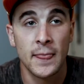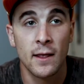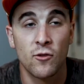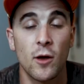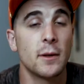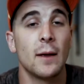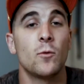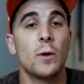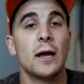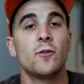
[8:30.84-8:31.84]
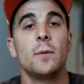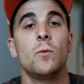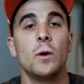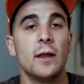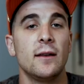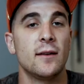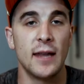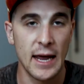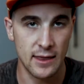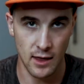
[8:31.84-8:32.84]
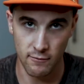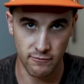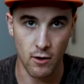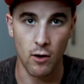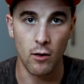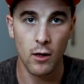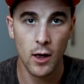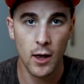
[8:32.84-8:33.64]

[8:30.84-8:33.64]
Sometimes we have to be willing to take that fall.